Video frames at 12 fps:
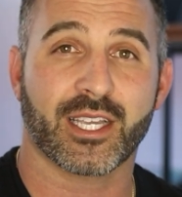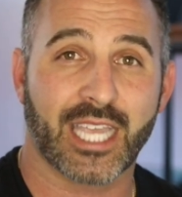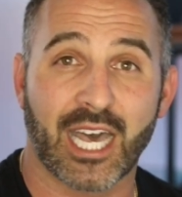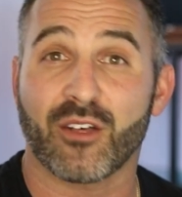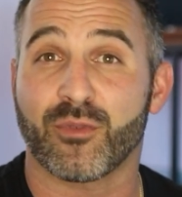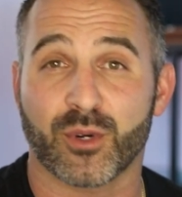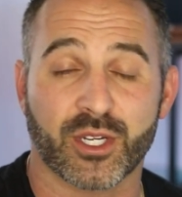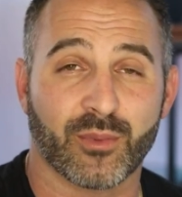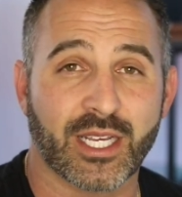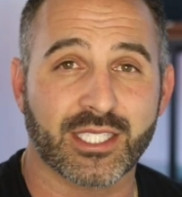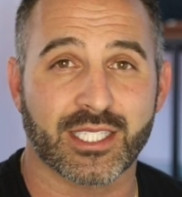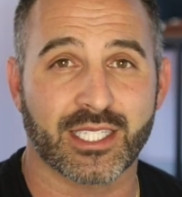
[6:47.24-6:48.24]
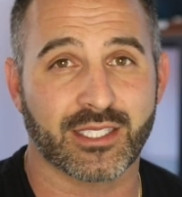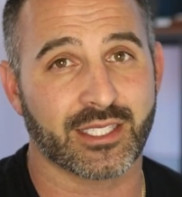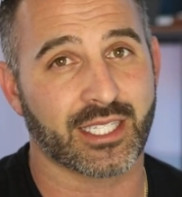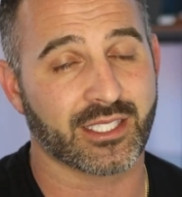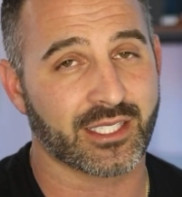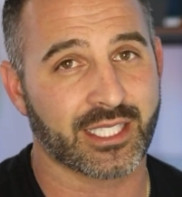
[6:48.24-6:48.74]
California residents,
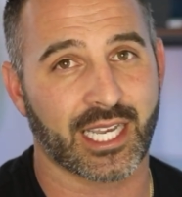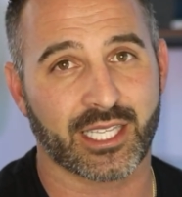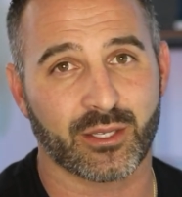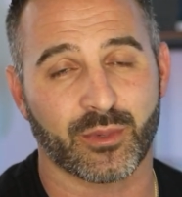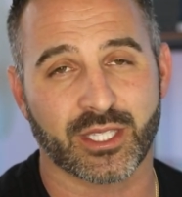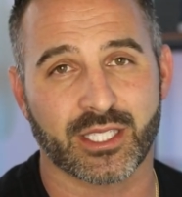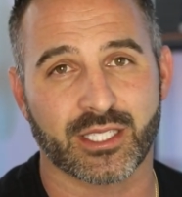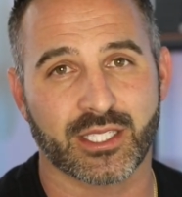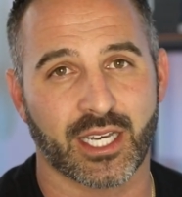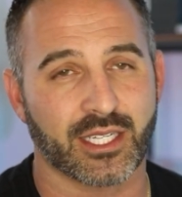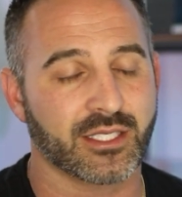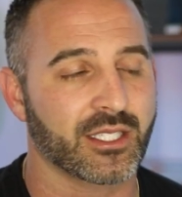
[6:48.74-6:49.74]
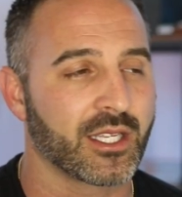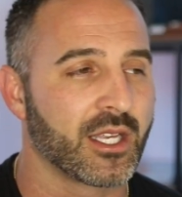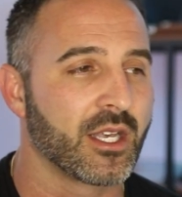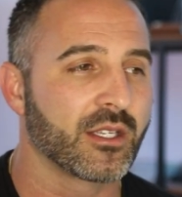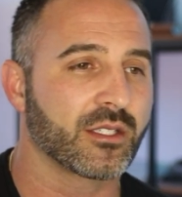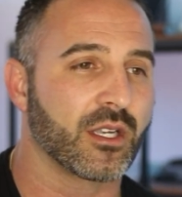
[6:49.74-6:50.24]
and that's exactly what this does.
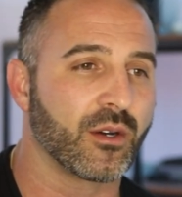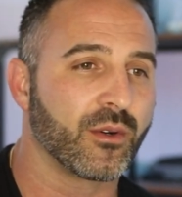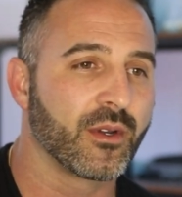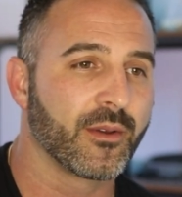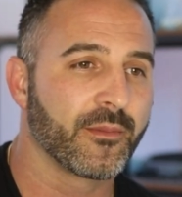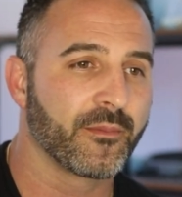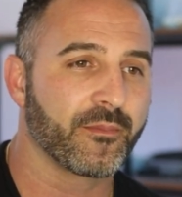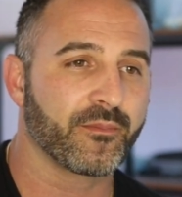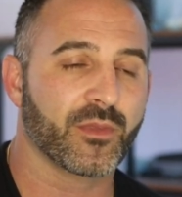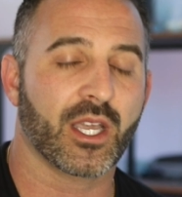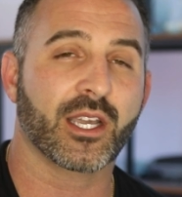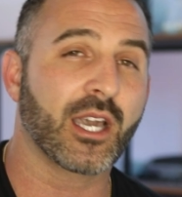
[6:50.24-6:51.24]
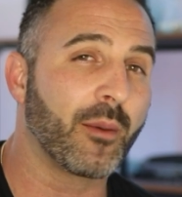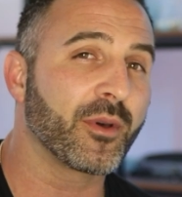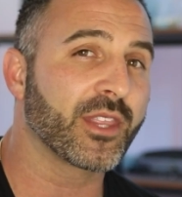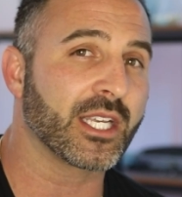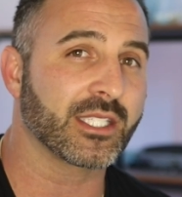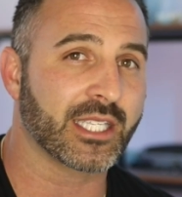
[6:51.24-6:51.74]
So a
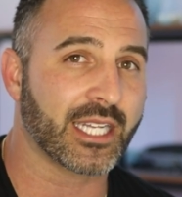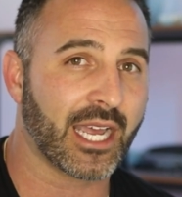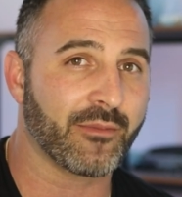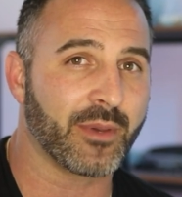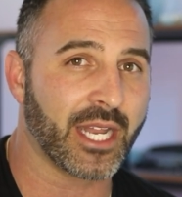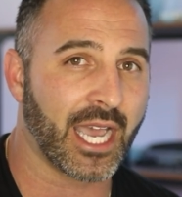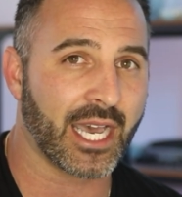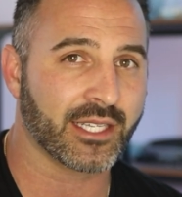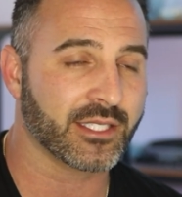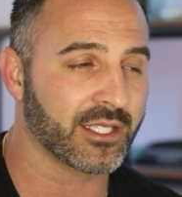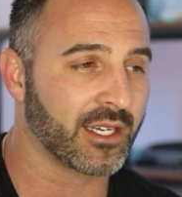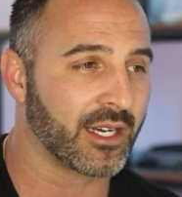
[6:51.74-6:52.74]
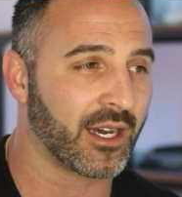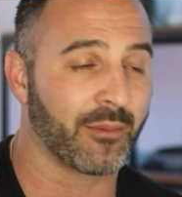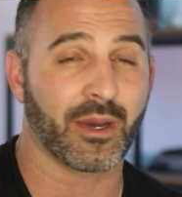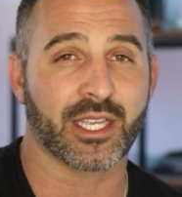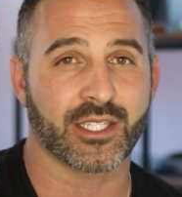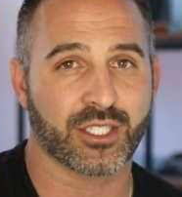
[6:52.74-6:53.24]
couple things that I've been asked on
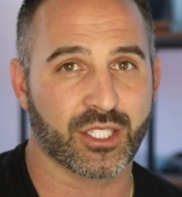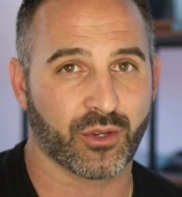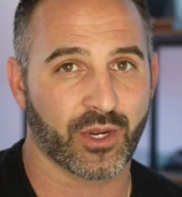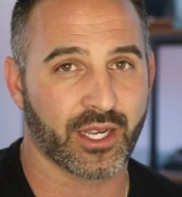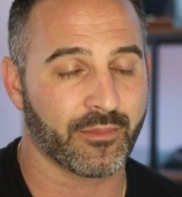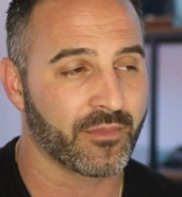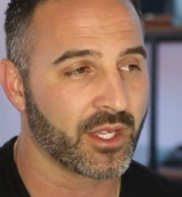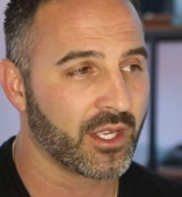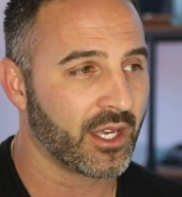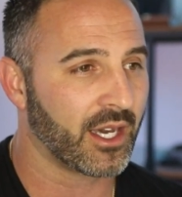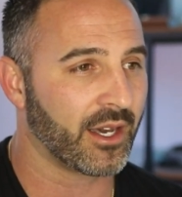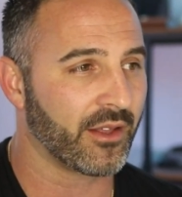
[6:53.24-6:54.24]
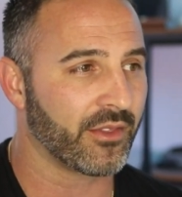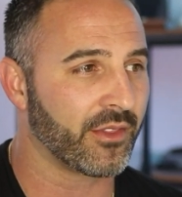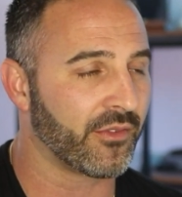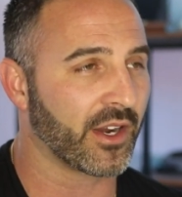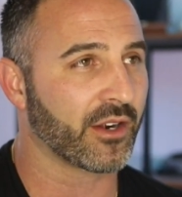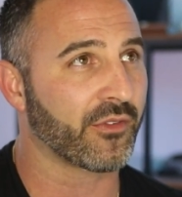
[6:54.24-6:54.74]
my Instagram. The
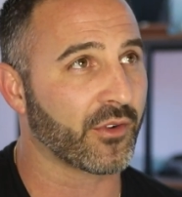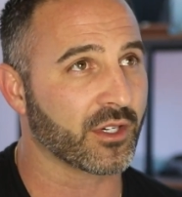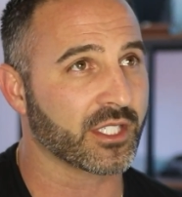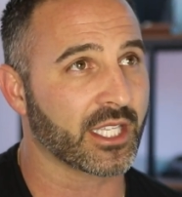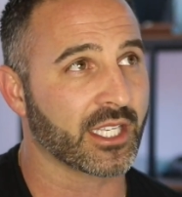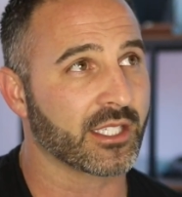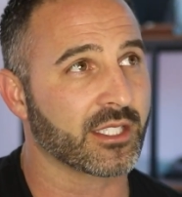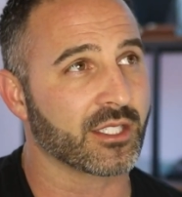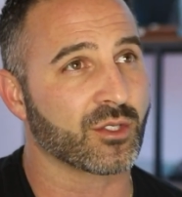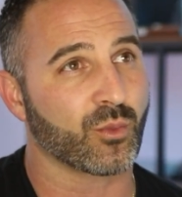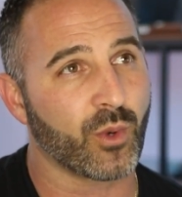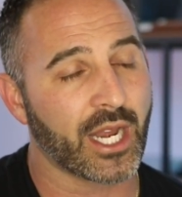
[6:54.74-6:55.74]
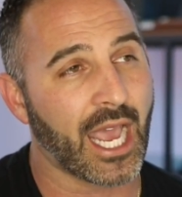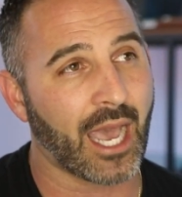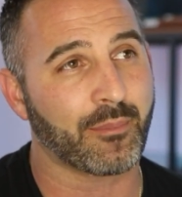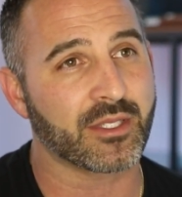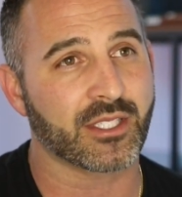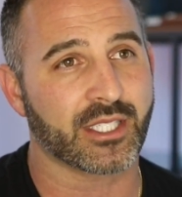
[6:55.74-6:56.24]
very first thing is what
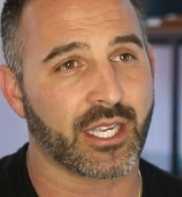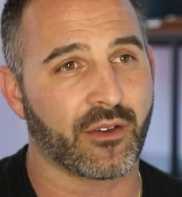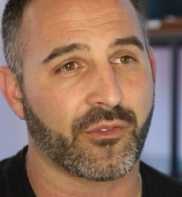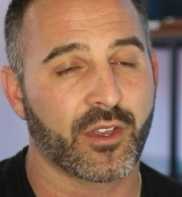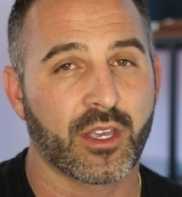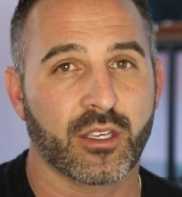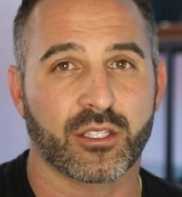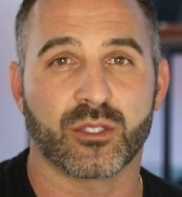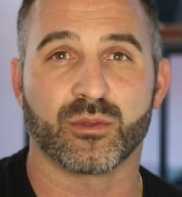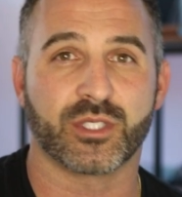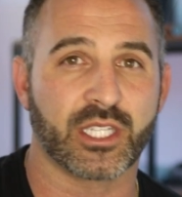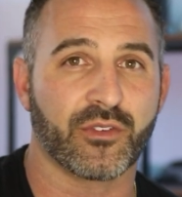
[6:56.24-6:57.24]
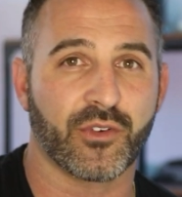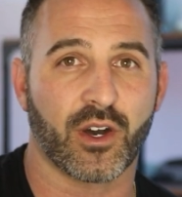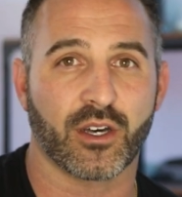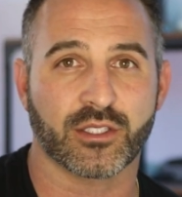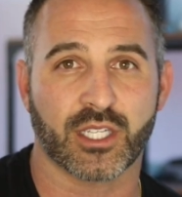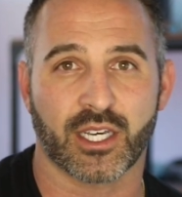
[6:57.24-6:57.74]
happens if you
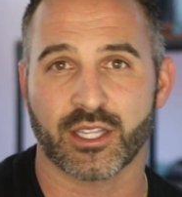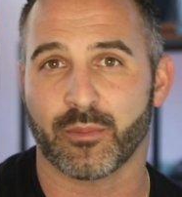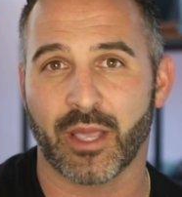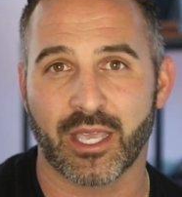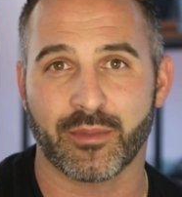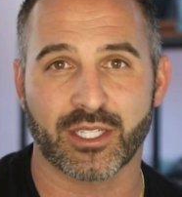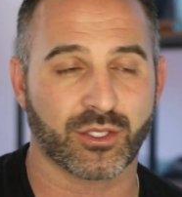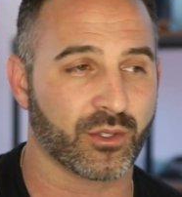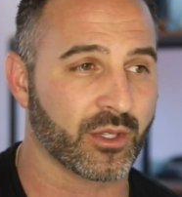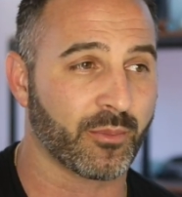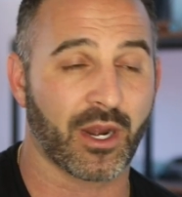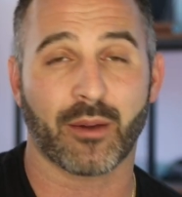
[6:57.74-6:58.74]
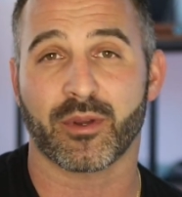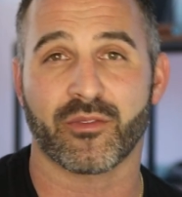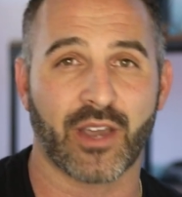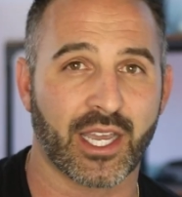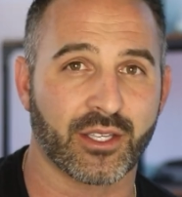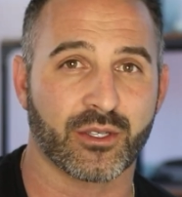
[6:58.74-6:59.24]
default on the payment or the property
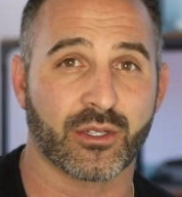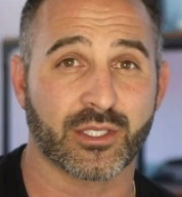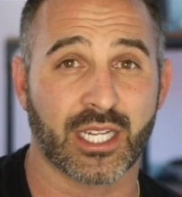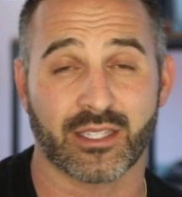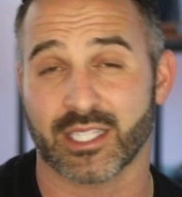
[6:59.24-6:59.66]
value goes down?